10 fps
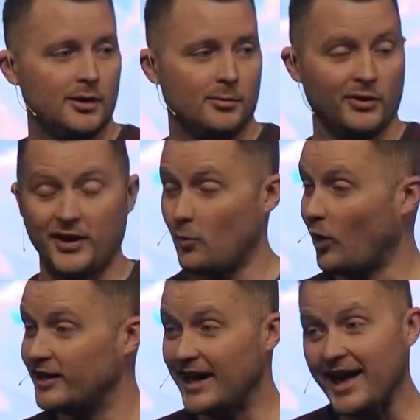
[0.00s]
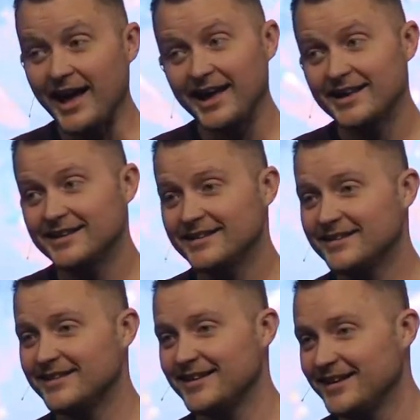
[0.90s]
But then one day,
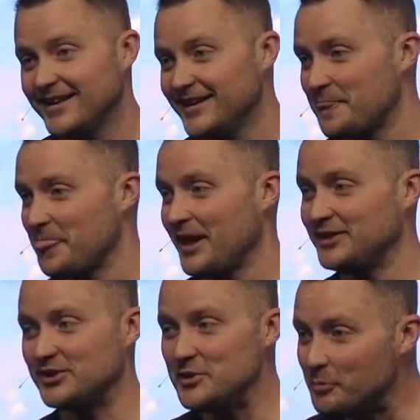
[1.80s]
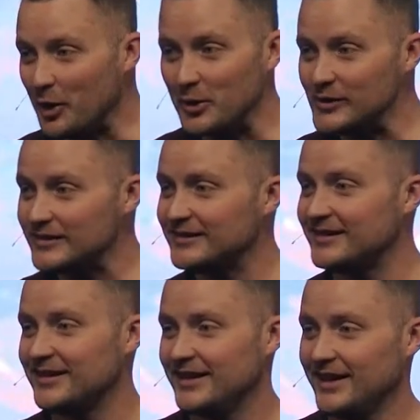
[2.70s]
he's in the boat,
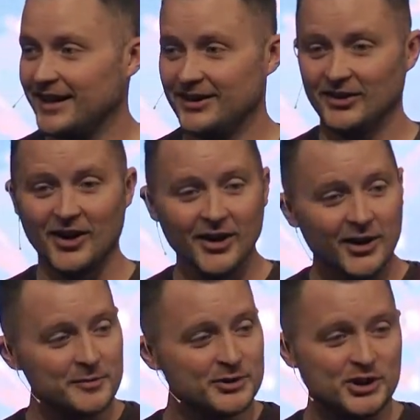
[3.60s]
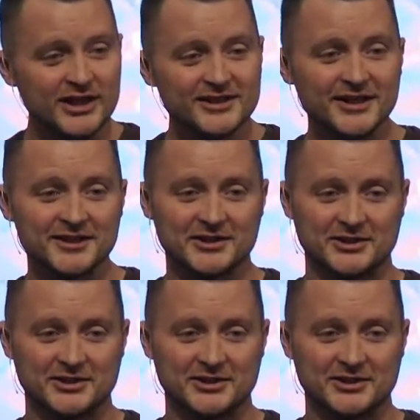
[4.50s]
and along comes Jesus,